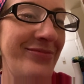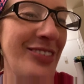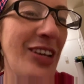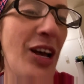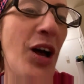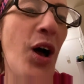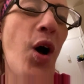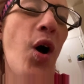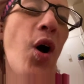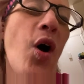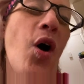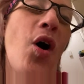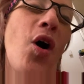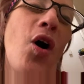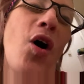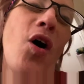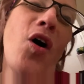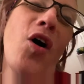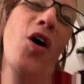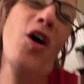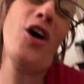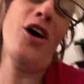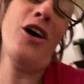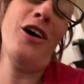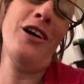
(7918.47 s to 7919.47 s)

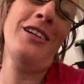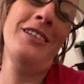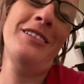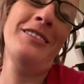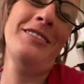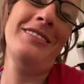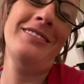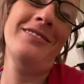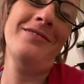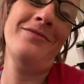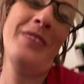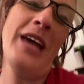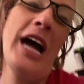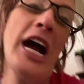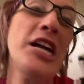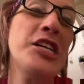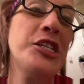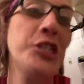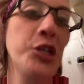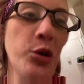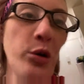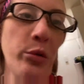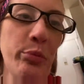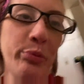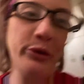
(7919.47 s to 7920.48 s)
Aw. I
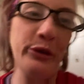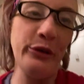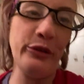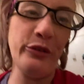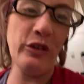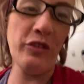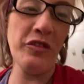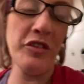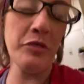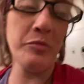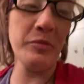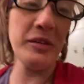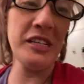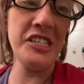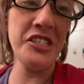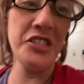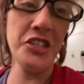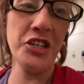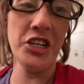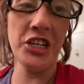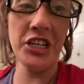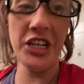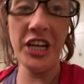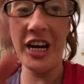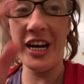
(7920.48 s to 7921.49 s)
do approve of him. He's a
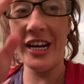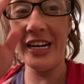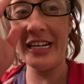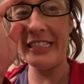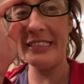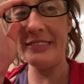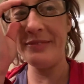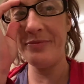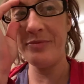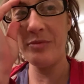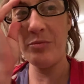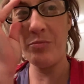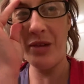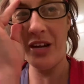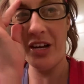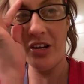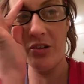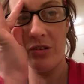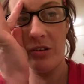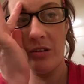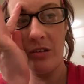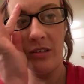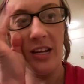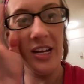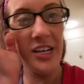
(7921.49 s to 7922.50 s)
good guy. My
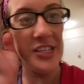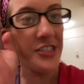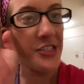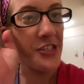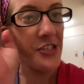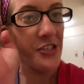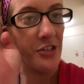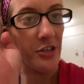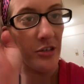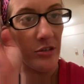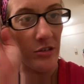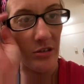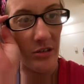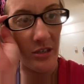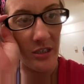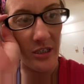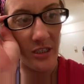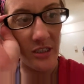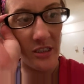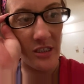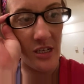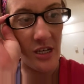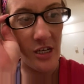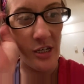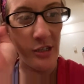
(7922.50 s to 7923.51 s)
glasses are
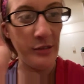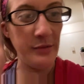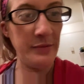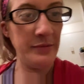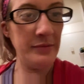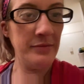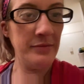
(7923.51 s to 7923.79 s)
crooked, though.